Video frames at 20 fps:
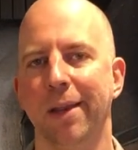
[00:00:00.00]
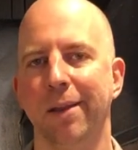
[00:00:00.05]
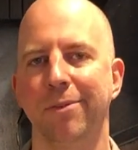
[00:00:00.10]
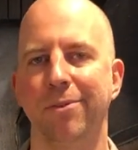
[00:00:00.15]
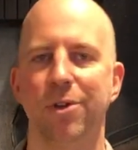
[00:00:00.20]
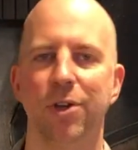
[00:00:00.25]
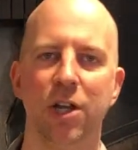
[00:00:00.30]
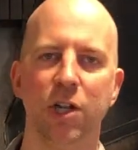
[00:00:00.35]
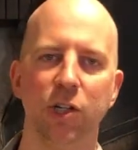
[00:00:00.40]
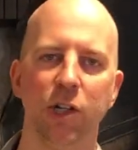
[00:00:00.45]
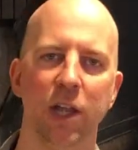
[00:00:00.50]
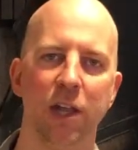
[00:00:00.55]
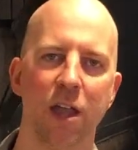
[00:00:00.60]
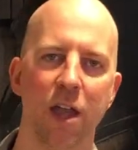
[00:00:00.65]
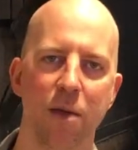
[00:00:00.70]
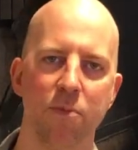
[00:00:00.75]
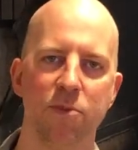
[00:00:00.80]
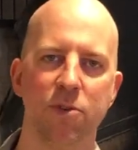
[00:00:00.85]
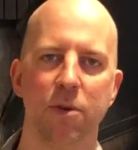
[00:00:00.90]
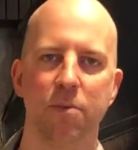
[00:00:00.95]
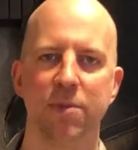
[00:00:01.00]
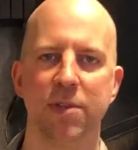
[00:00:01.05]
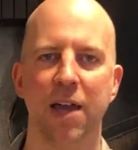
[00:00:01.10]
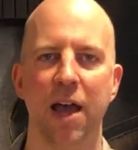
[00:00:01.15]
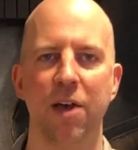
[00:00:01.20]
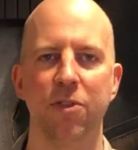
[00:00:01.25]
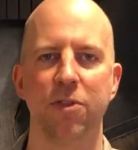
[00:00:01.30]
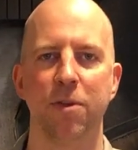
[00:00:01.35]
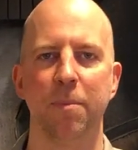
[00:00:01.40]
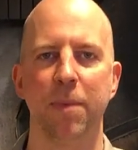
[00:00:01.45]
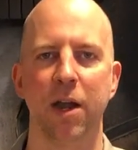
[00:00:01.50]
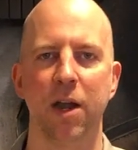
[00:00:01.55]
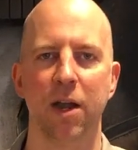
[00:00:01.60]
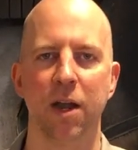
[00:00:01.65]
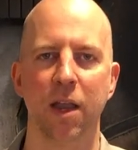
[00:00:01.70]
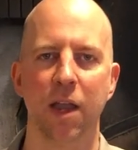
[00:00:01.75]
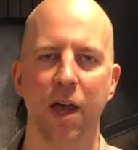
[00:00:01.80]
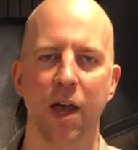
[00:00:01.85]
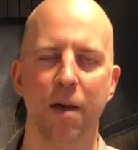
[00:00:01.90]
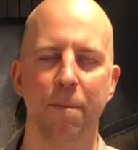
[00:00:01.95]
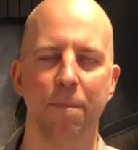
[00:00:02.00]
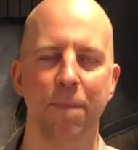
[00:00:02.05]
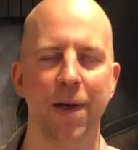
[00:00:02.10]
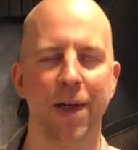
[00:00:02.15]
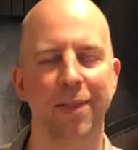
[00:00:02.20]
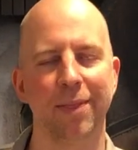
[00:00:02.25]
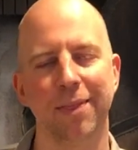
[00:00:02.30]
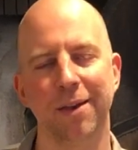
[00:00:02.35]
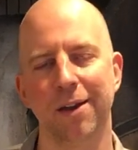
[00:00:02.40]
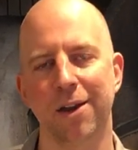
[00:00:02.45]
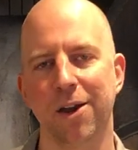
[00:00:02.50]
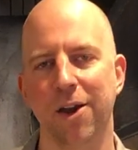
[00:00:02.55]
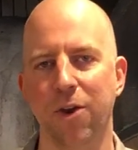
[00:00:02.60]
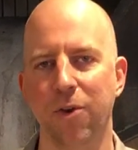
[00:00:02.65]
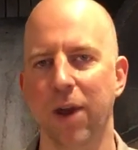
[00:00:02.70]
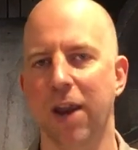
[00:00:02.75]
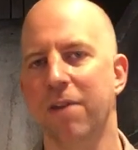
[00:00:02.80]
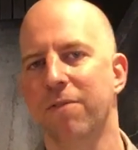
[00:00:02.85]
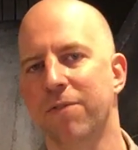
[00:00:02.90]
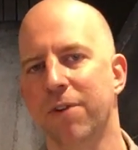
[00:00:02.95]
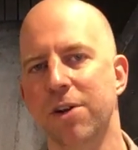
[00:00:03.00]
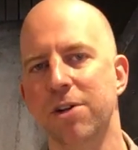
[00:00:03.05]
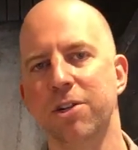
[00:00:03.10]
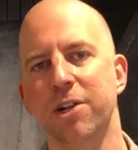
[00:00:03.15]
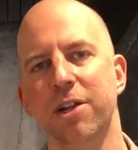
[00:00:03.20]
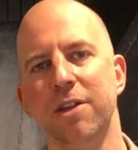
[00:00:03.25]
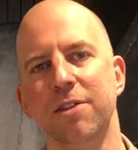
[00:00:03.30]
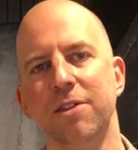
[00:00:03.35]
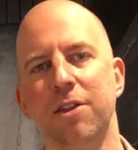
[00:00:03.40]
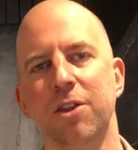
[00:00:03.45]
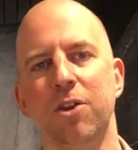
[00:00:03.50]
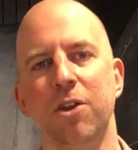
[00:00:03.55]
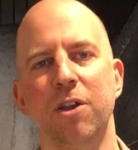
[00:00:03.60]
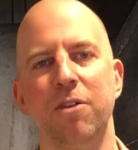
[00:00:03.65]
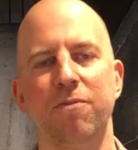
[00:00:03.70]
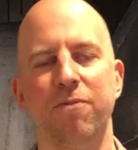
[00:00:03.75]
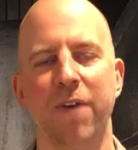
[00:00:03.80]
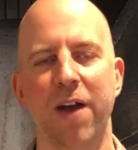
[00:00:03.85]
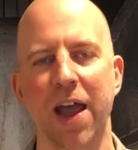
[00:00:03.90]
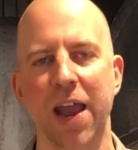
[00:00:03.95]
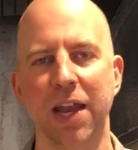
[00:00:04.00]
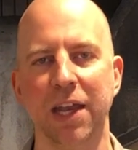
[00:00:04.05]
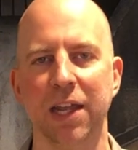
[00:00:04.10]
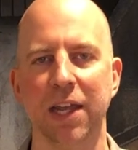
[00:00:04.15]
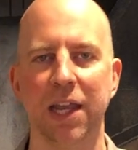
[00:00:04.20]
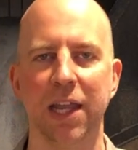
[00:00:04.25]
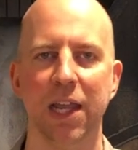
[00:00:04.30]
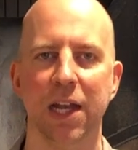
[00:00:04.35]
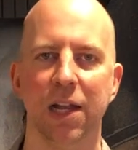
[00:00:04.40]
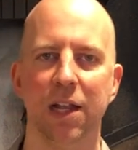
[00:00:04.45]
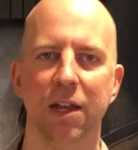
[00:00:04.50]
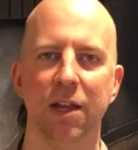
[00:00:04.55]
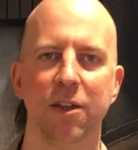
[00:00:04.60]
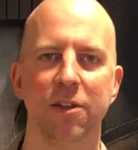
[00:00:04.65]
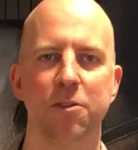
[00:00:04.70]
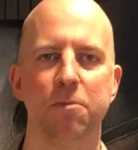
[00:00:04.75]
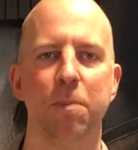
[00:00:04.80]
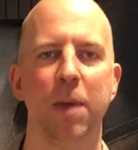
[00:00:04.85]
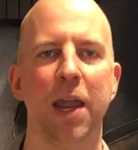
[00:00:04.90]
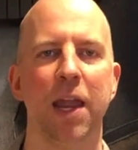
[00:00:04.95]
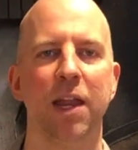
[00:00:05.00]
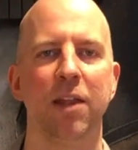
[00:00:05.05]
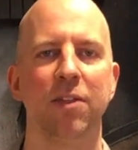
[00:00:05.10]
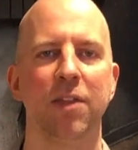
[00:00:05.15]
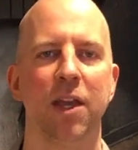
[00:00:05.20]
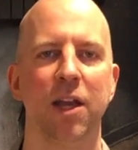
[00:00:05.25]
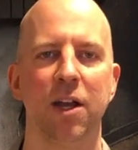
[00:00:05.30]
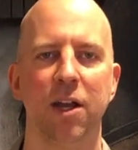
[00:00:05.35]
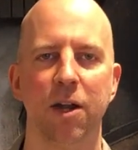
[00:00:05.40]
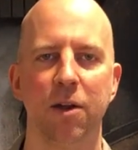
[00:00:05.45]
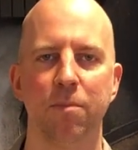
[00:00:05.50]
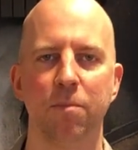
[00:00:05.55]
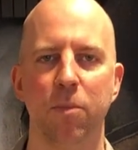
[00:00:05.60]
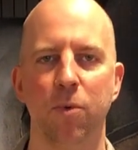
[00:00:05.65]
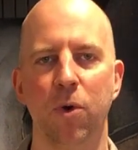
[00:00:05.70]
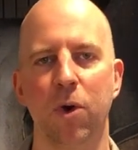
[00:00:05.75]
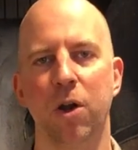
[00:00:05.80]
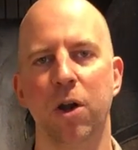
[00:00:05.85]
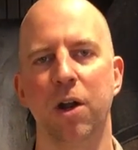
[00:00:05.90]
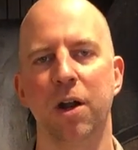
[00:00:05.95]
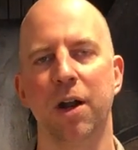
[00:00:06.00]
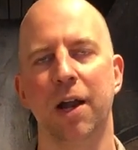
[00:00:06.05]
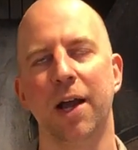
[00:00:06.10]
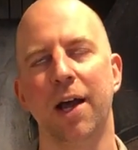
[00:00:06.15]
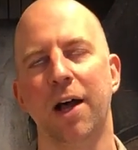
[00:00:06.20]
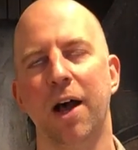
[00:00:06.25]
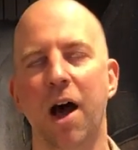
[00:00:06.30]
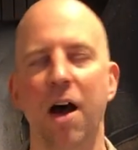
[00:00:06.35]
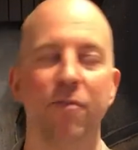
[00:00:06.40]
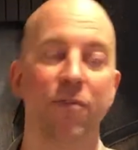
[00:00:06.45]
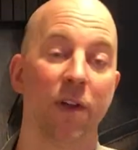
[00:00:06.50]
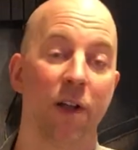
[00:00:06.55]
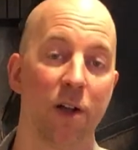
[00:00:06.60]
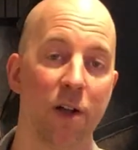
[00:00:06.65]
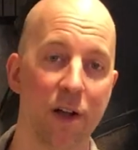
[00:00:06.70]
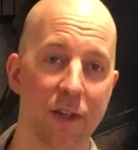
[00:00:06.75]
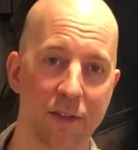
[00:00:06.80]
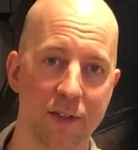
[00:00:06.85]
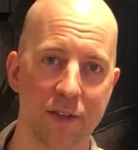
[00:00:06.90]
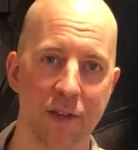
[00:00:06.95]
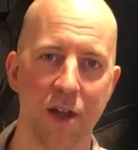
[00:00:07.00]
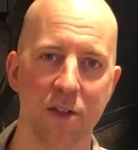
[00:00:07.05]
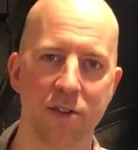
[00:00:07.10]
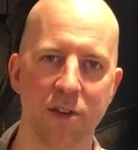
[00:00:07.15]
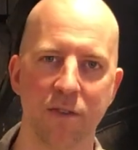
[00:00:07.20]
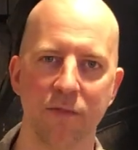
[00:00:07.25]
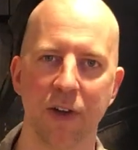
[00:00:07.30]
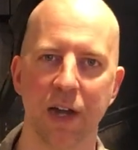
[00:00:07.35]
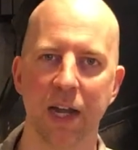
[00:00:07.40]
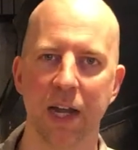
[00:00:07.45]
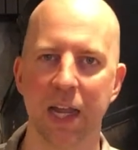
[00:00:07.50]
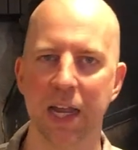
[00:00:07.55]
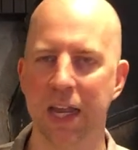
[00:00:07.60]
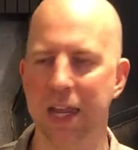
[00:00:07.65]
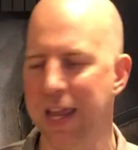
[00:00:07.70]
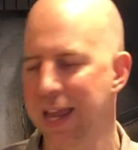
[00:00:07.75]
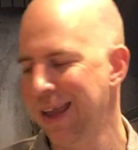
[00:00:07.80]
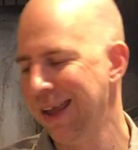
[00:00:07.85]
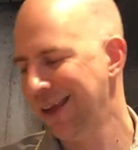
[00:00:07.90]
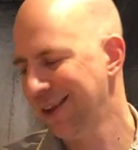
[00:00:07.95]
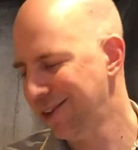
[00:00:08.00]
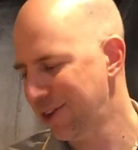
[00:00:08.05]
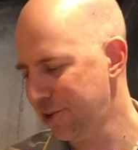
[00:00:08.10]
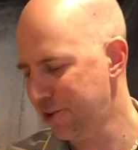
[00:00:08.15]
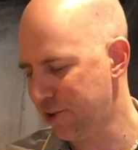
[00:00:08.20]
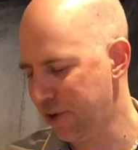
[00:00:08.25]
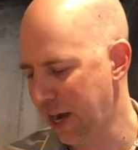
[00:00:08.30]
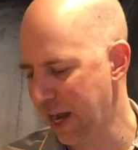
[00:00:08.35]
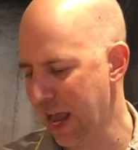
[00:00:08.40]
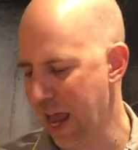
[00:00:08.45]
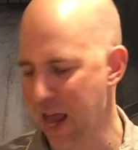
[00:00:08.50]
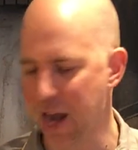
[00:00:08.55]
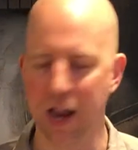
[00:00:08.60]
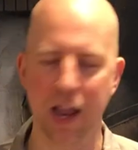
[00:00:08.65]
Traditionally comes from South America, but there are great versions you can find in Italy and Spain that are more often called salsa verde. Just trade out a